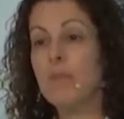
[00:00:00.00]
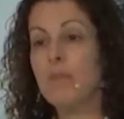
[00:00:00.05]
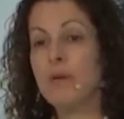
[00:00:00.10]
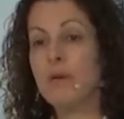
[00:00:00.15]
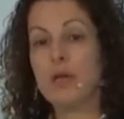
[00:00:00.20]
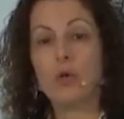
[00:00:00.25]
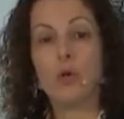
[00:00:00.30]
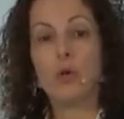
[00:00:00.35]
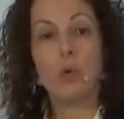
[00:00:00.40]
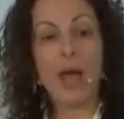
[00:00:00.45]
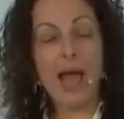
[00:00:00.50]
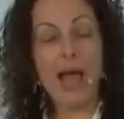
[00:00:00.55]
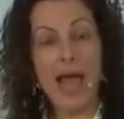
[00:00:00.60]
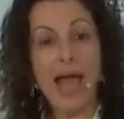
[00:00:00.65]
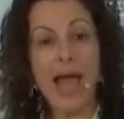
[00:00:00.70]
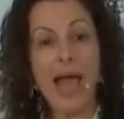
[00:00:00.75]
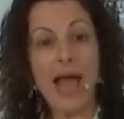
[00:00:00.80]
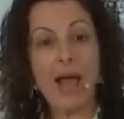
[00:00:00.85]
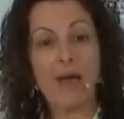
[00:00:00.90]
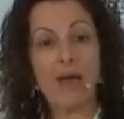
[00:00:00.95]
but who
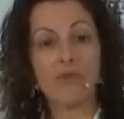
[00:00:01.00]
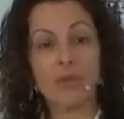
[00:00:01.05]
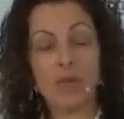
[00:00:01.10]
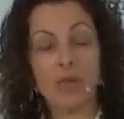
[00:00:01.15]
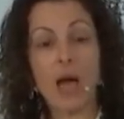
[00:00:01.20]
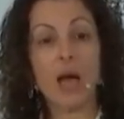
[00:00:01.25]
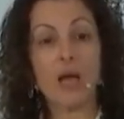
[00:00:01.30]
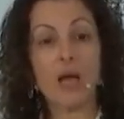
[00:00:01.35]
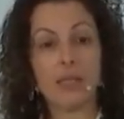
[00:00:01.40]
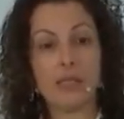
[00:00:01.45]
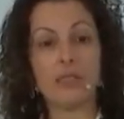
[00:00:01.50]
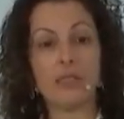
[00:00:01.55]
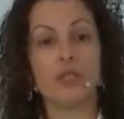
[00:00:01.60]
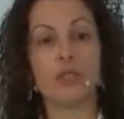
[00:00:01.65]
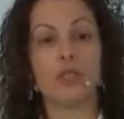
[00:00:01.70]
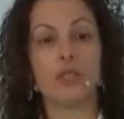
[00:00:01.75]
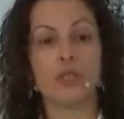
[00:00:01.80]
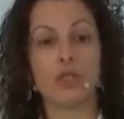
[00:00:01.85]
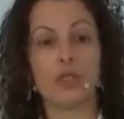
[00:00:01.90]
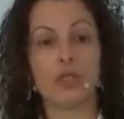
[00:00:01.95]
have knowledge
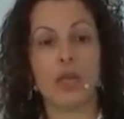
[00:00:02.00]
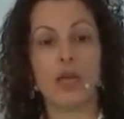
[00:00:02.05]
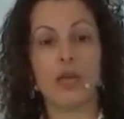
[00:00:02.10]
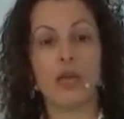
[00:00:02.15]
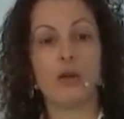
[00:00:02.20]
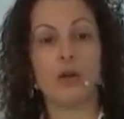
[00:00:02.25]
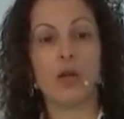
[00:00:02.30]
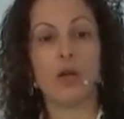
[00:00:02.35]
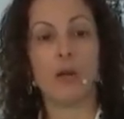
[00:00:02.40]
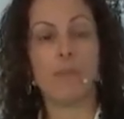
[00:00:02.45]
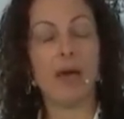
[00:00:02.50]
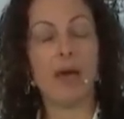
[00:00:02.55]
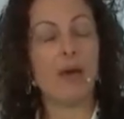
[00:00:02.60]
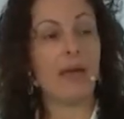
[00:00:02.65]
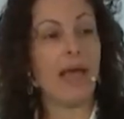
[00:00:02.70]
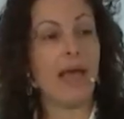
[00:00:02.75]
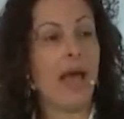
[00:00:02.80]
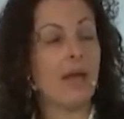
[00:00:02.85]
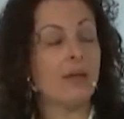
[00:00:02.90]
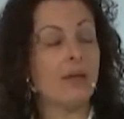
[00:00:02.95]
to share about
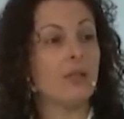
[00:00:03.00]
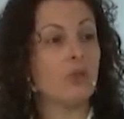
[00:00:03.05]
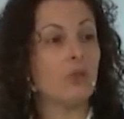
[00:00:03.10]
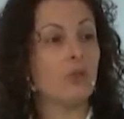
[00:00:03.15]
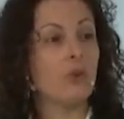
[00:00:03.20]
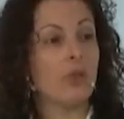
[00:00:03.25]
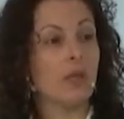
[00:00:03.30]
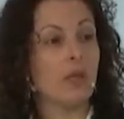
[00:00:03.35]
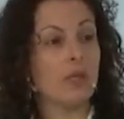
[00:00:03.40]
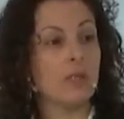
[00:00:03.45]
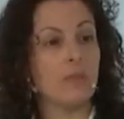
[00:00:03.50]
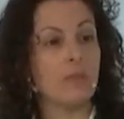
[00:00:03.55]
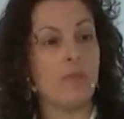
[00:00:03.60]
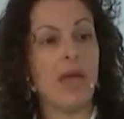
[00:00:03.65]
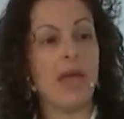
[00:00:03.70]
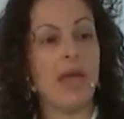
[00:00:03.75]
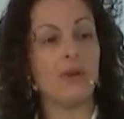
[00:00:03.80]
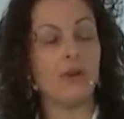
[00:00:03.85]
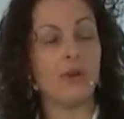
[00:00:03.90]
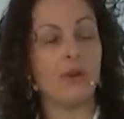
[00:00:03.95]
how to do things
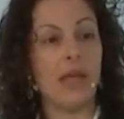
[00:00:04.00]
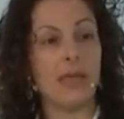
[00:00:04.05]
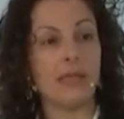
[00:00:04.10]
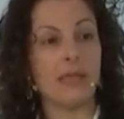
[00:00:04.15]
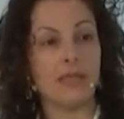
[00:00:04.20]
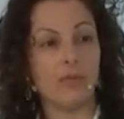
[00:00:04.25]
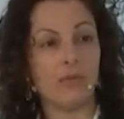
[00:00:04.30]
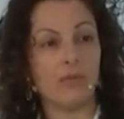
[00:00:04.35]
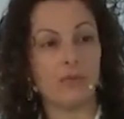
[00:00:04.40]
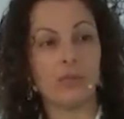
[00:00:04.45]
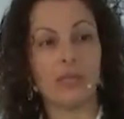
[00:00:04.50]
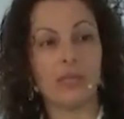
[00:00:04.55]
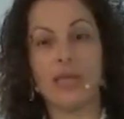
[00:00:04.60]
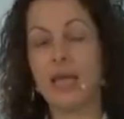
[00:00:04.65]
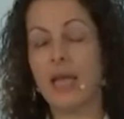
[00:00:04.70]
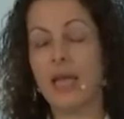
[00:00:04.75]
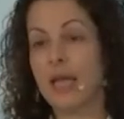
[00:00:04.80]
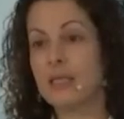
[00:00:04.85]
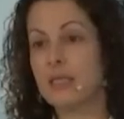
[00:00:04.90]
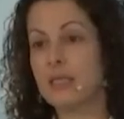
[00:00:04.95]
better and differently
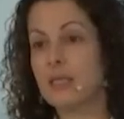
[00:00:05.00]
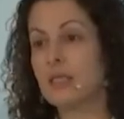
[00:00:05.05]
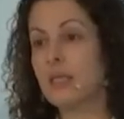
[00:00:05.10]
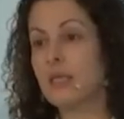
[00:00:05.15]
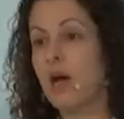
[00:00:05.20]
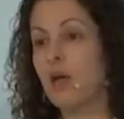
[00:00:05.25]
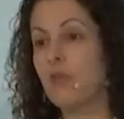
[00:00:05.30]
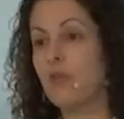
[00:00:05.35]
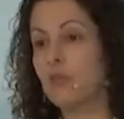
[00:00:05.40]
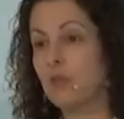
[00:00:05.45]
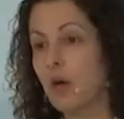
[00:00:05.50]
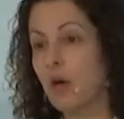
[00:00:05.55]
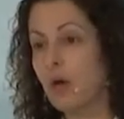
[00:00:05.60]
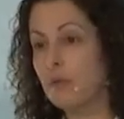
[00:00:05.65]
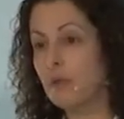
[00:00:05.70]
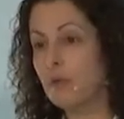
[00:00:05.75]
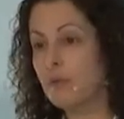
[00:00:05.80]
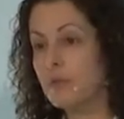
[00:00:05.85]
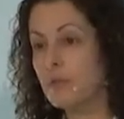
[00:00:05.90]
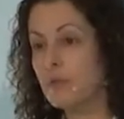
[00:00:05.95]
and to solve
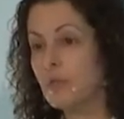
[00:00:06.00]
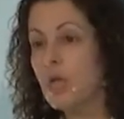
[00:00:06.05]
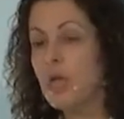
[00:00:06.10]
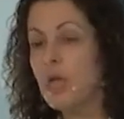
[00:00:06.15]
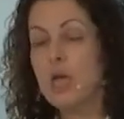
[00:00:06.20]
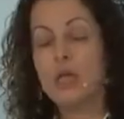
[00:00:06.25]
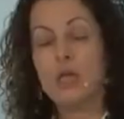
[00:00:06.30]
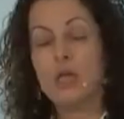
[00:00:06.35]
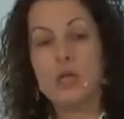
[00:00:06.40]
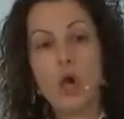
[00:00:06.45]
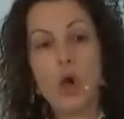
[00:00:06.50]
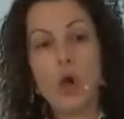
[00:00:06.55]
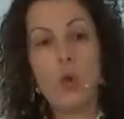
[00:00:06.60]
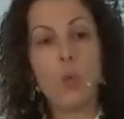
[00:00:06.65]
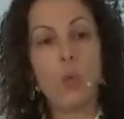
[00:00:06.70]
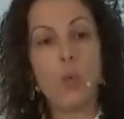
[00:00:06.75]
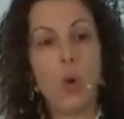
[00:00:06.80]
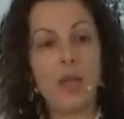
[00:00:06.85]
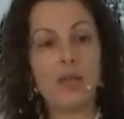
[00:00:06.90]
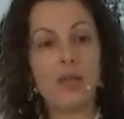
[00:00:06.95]
problems. No
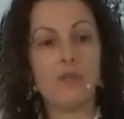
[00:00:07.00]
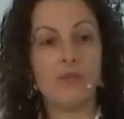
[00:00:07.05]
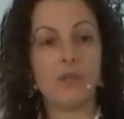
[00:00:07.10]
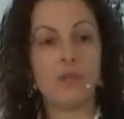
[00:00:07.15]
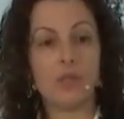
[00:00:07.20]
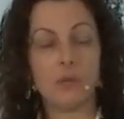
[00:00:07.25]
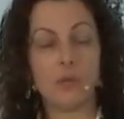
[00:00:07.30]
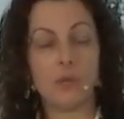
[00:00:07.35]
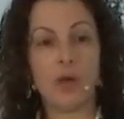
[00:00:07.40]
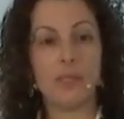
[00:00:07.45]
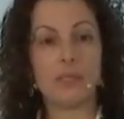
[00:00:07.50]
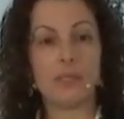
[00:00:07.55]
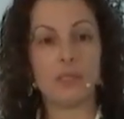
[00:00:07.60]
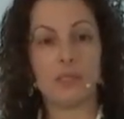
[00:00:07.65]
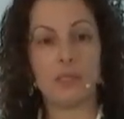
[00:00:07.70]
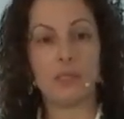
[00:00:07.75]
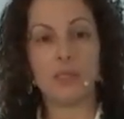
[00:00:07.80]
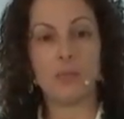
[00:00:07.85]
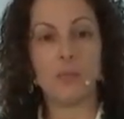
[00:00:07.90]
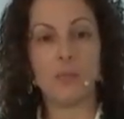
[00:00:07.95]
one of these
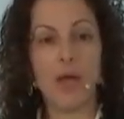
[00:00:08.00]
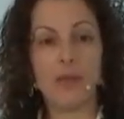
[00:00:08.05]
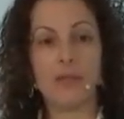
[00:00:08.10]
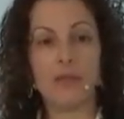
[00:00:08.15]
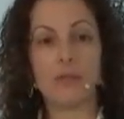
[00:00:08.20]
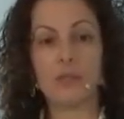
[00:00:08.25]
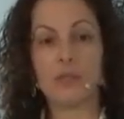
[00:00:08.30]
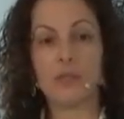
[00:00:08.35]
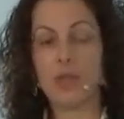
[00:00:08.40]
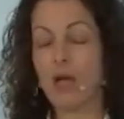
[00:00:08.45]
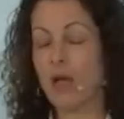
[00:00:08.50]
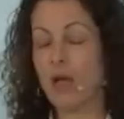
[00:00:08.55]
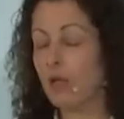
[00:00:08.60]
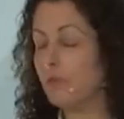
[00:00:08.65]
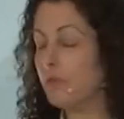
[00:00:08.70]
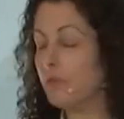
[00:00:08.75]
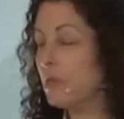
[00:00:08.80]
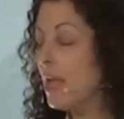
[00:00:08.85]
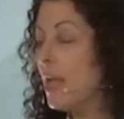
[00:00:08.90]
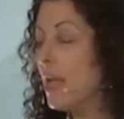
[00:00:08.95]
processes by
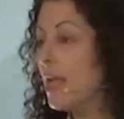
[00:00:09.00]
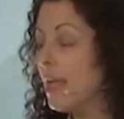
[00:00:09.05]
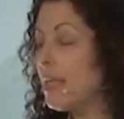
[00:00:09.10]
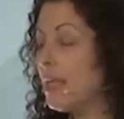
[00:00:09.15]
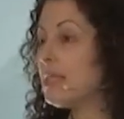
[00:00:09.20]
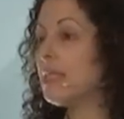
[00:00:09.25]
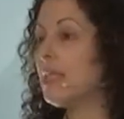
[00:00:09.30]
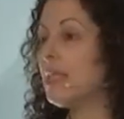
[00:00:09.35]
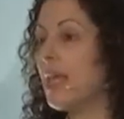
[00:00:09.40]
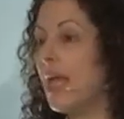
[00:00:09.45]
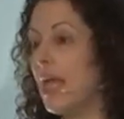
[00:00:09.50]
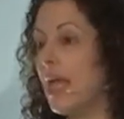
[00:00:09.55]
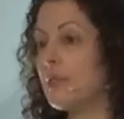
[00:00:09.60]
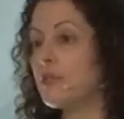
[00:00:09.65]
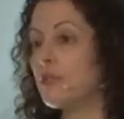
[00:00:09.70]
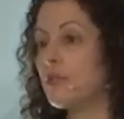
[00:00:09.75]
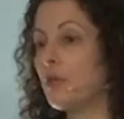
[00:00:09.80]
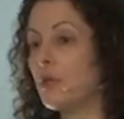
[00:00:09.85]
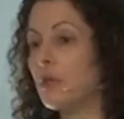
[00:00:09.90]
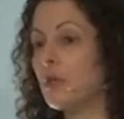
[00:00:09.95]
themselves is the
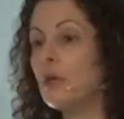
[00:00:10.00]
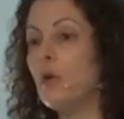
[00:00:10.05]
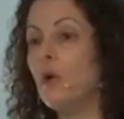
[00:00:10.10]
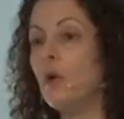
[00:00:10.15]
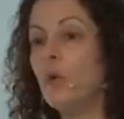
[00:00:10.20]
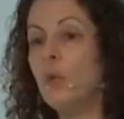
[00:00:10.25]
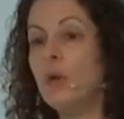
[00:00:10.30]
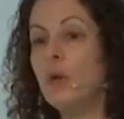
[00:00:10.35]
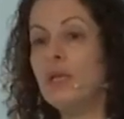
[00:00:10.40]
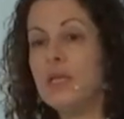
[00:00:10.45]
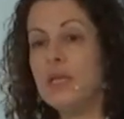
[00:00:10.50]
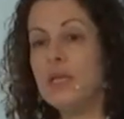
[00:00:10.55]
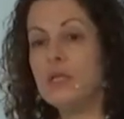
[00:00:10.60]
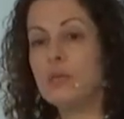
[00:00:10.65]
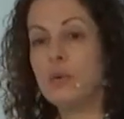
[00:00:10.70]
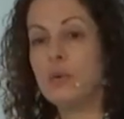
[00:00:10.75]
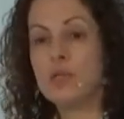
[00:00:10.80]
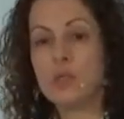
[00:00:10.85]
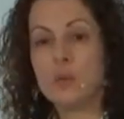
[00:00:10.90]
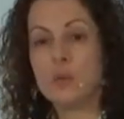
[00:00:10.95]
answer. We need to
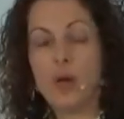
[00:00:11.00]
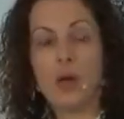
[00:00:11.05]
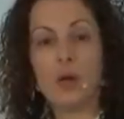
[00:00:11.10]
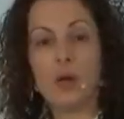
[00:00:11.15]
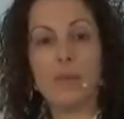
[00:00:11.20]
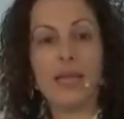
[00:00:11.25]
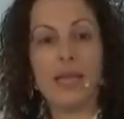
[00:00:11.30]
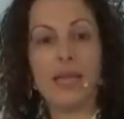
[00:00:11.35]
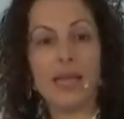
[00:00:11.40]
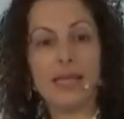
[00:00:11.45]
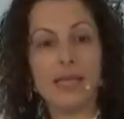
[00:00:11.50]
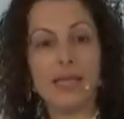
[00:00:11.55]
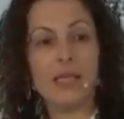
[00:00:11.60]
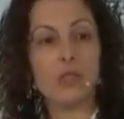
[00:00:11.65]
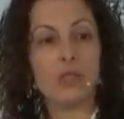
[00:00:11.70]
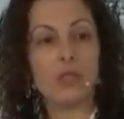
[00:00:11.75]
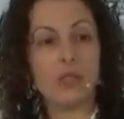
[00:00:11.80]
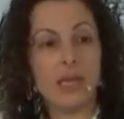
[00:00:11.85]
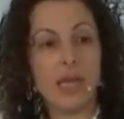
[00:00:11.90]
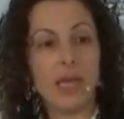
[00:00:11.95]
experiment at each
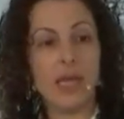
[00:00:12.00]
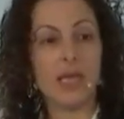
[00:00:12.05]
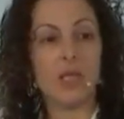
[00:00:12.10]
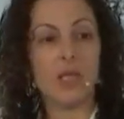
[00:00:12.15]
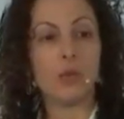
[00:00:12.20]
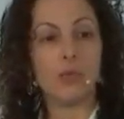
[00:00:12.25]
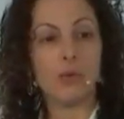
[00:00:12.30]
stage